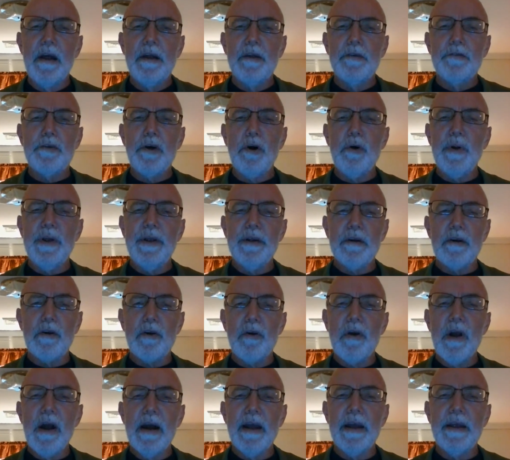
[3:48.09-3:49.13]
So in
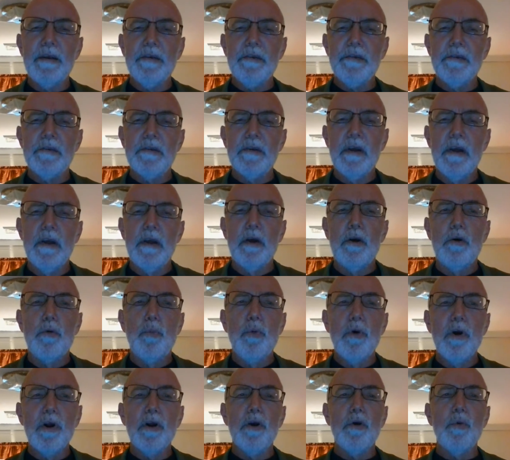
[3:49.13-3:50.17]
Christ,
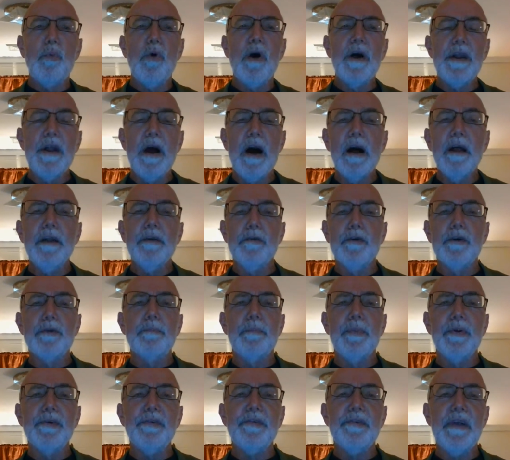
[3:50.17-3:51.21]
we're
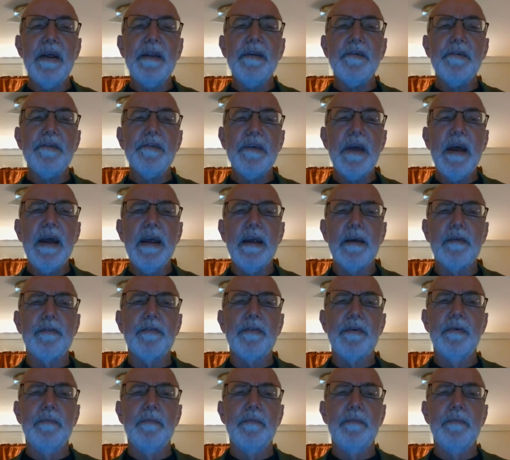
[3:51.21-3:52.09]
100% safe.